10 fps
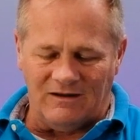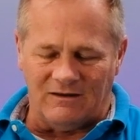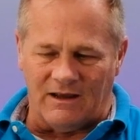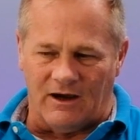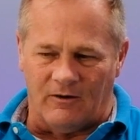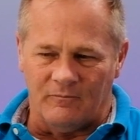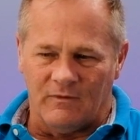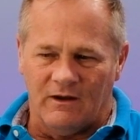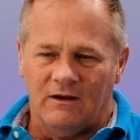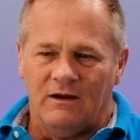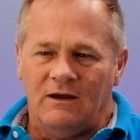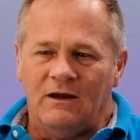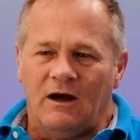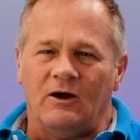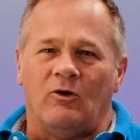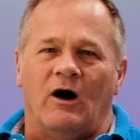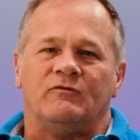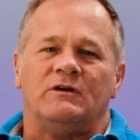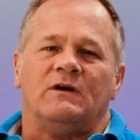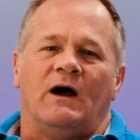Now, I know
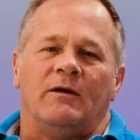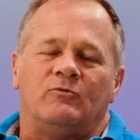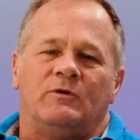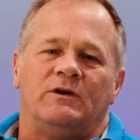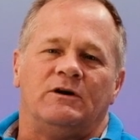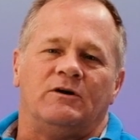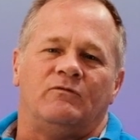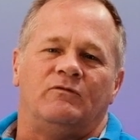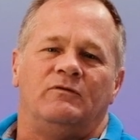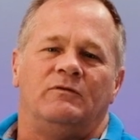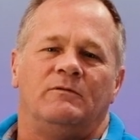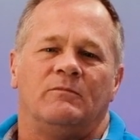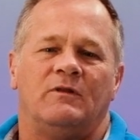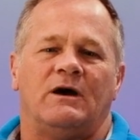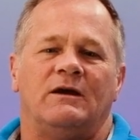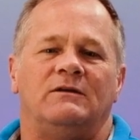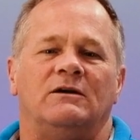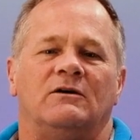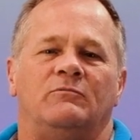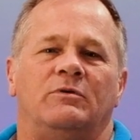oftentimes we think of the
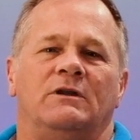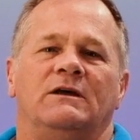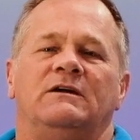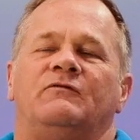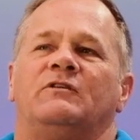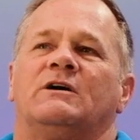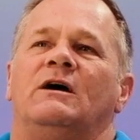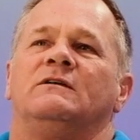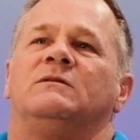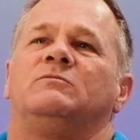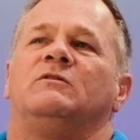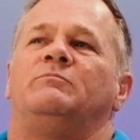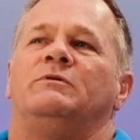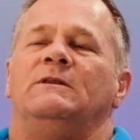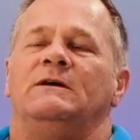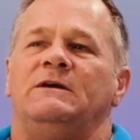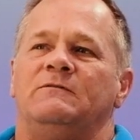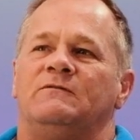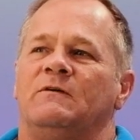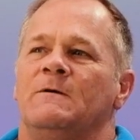idea of belief, the concept of
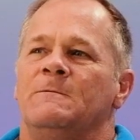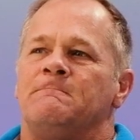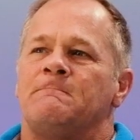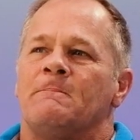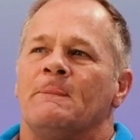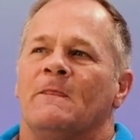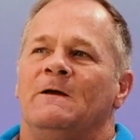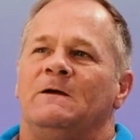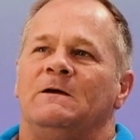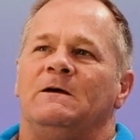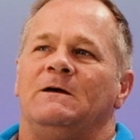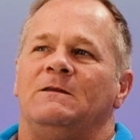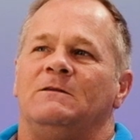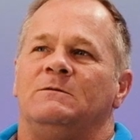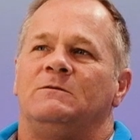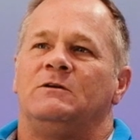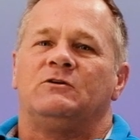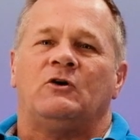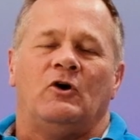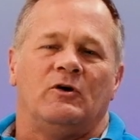belief in the
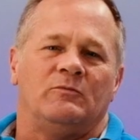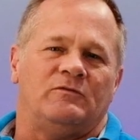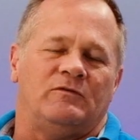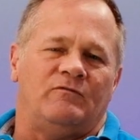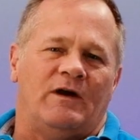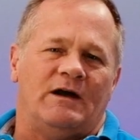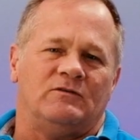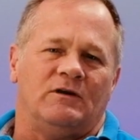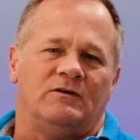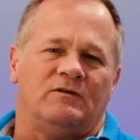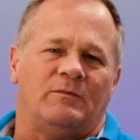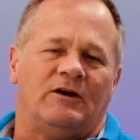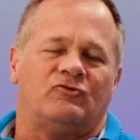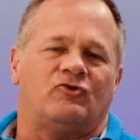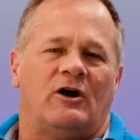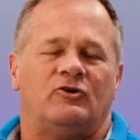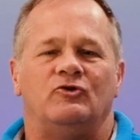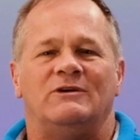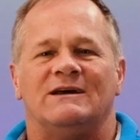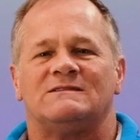terms of evangelism as trying
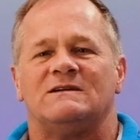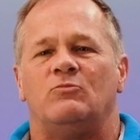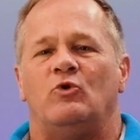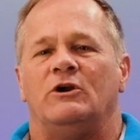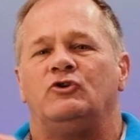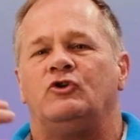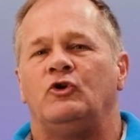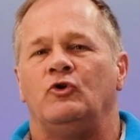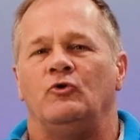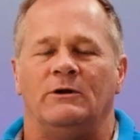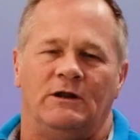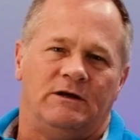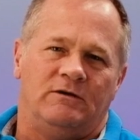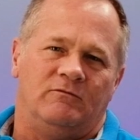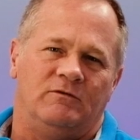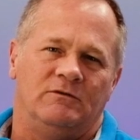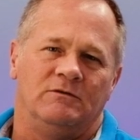to get someone to believe.